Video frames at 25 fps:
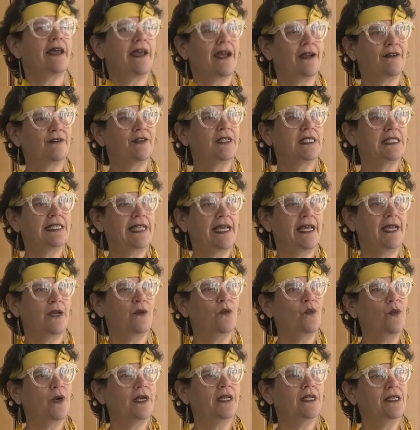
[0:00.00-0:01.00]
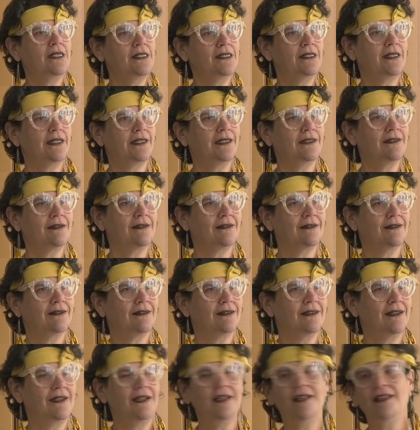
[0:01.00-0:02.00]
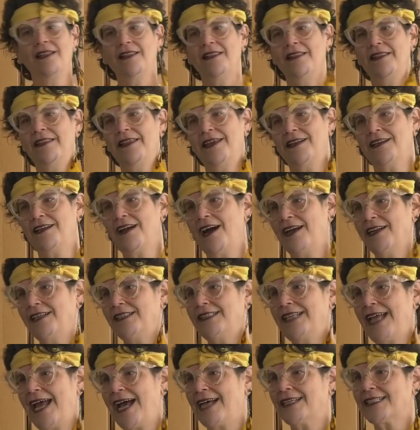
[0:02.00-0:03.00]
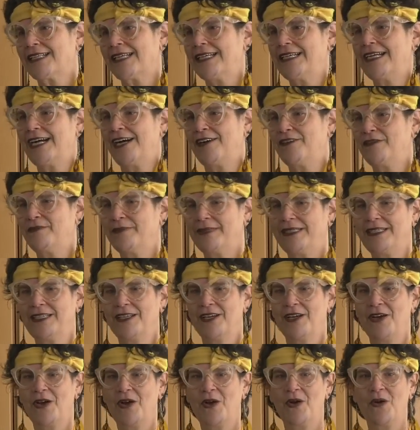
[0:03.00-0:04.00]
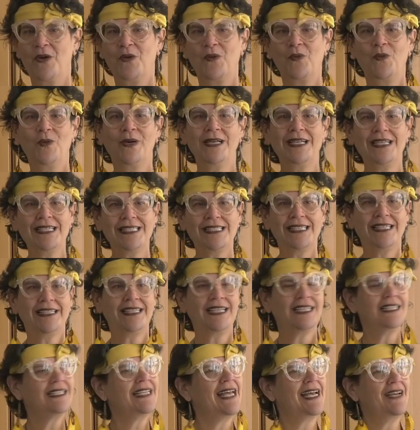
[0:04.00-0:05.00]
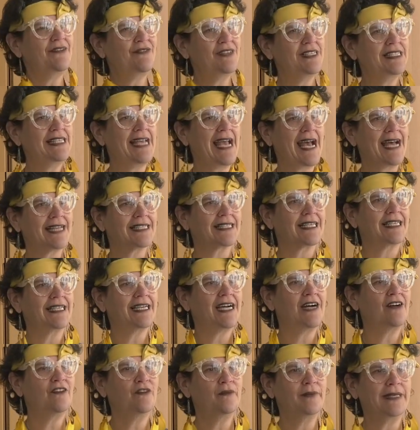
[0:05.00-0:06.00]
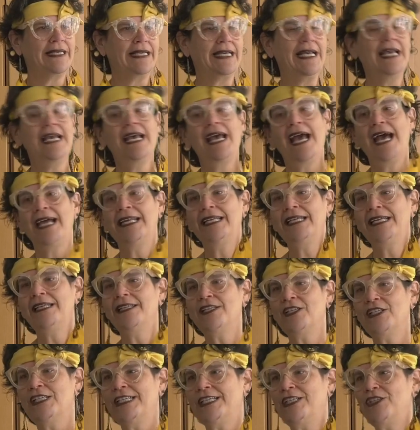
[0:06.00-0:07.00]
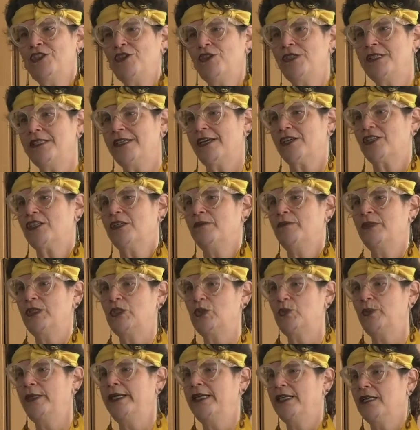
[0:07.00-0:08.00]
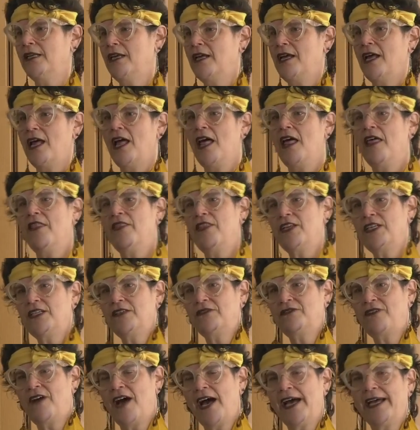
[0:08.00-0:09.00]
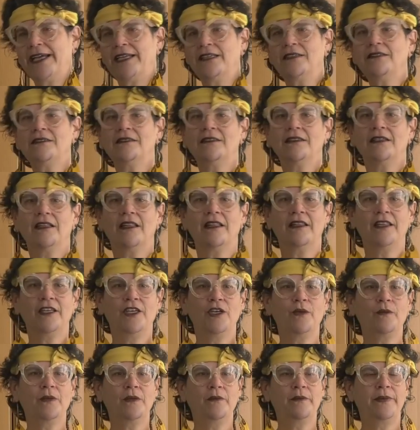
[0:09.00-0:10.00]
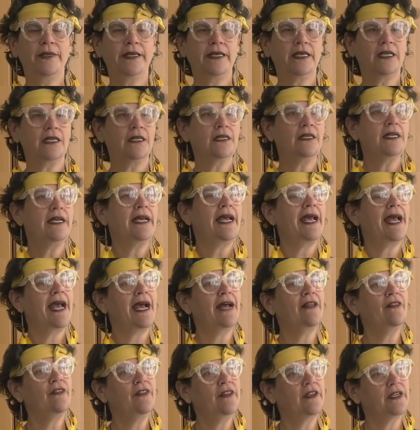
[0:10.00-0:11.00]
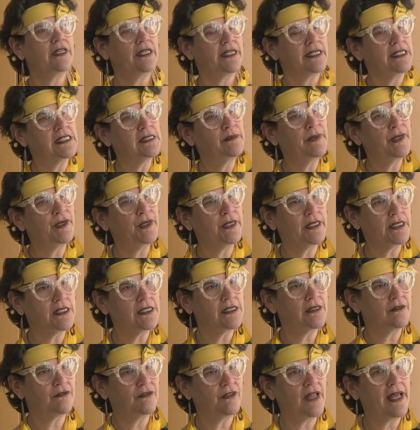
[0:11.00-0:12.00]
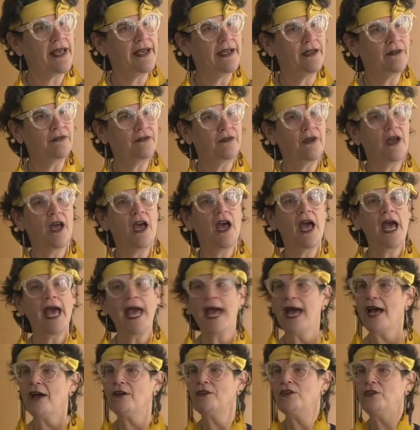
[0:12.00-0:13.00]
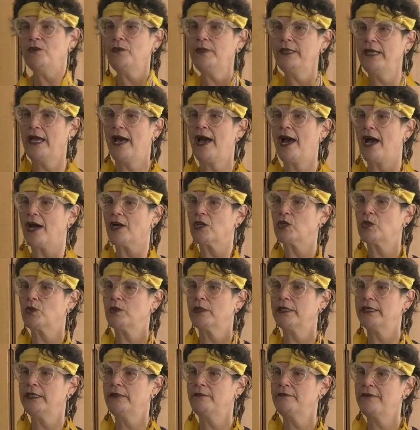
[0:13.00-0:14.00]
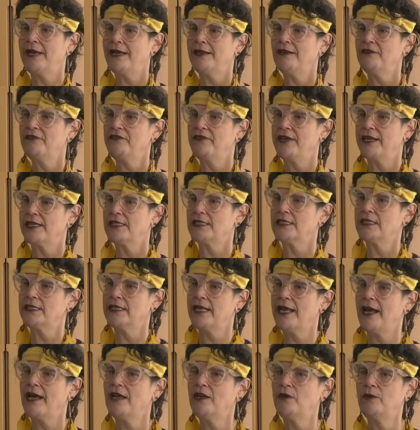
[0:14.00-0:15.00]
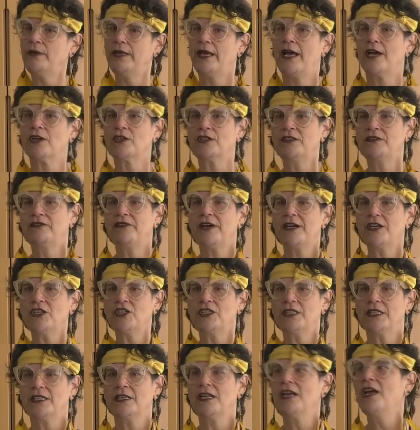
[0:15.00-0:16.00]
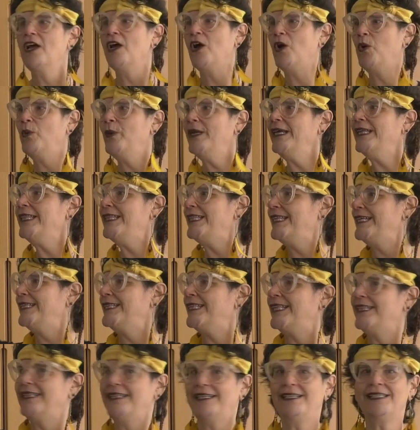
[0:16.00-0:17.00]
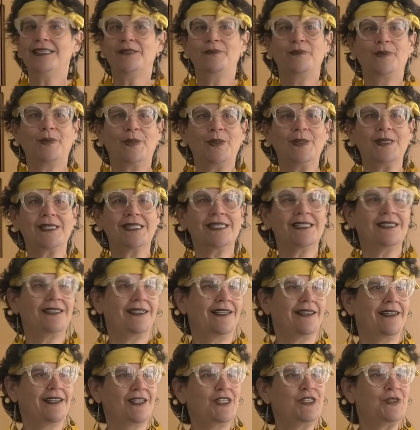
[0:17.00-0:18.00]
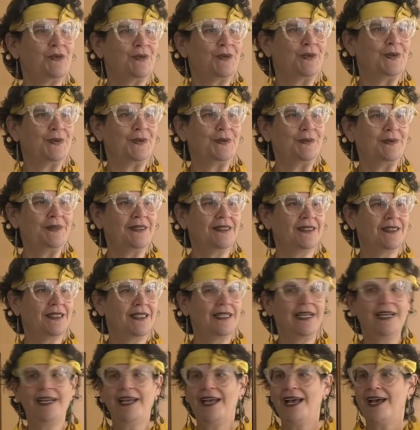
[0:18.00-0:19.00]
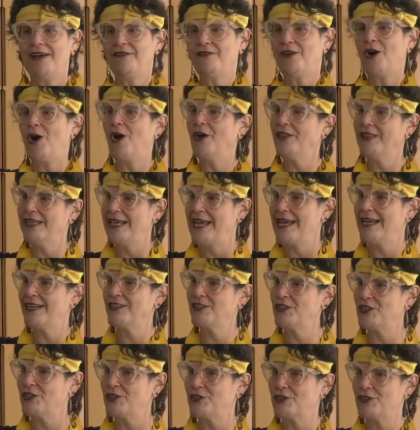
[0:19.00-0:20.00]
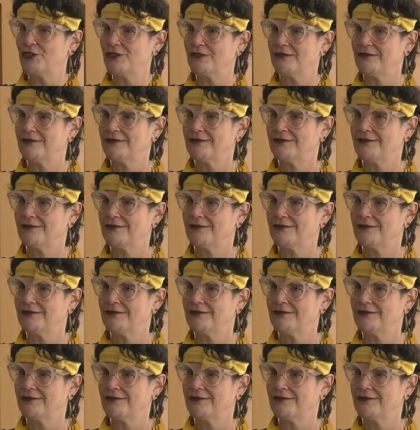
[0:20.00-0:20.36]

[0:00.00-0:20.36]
Every day, what is it that God is asking of me? What is it that life is asking of me? And in this intersection between the divine, the human being, and the experience of life, how do we actually manifest and how do we actually function? We think that these books in this room have all the answers.